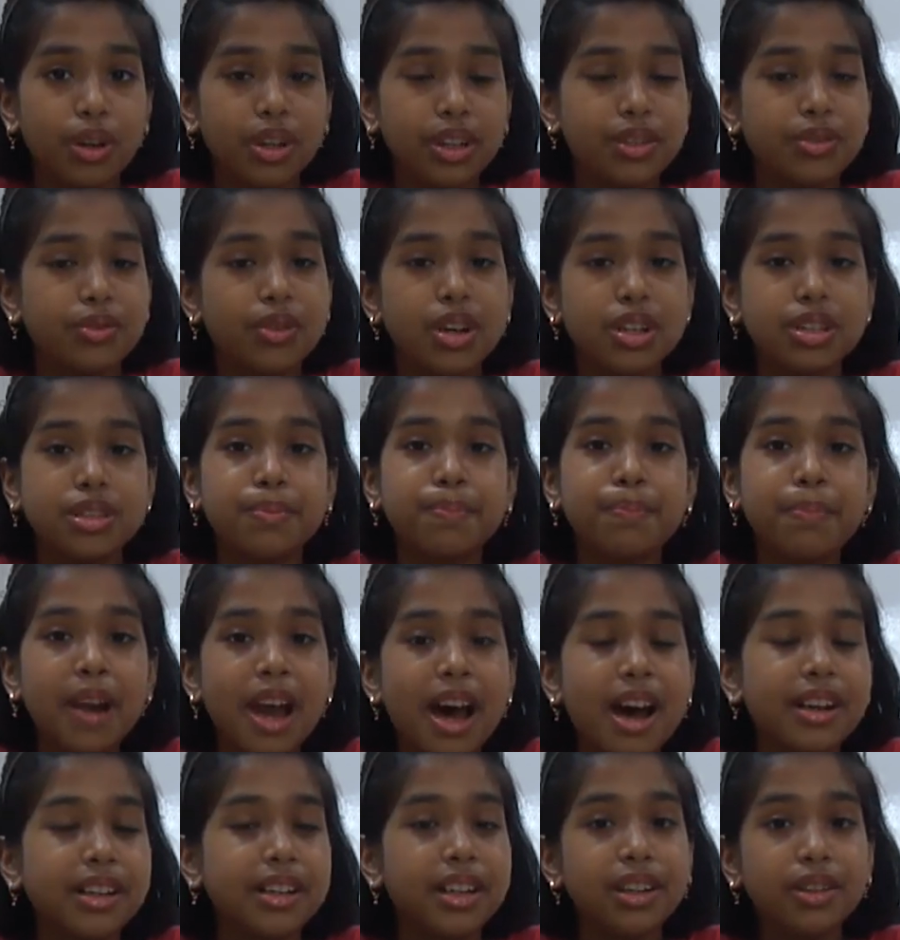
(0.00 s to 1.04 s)
It was
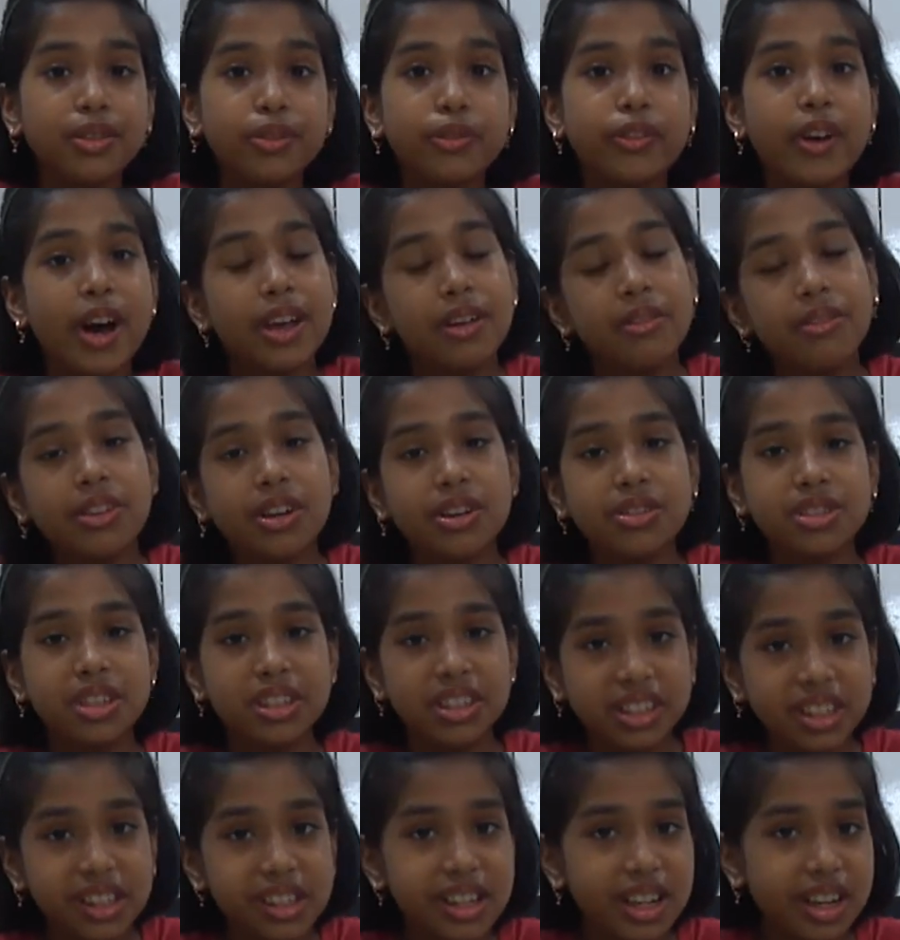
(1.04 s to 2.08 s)
planted
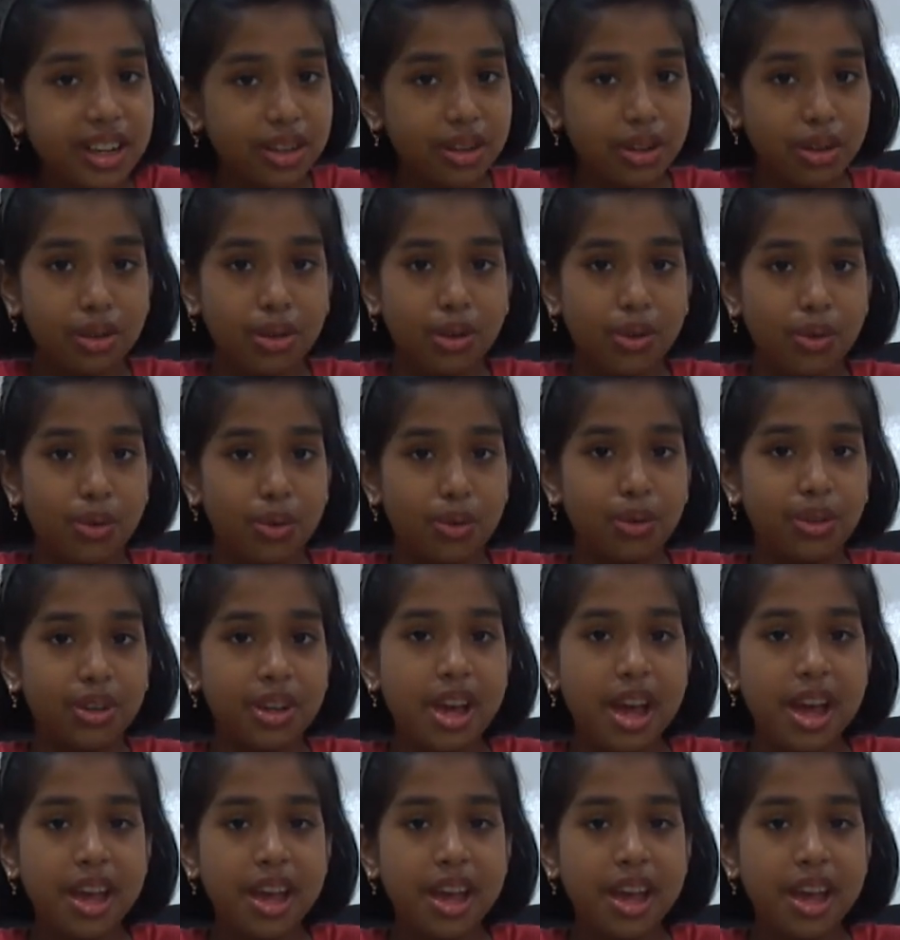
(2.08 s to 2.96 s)
5,000 years ago.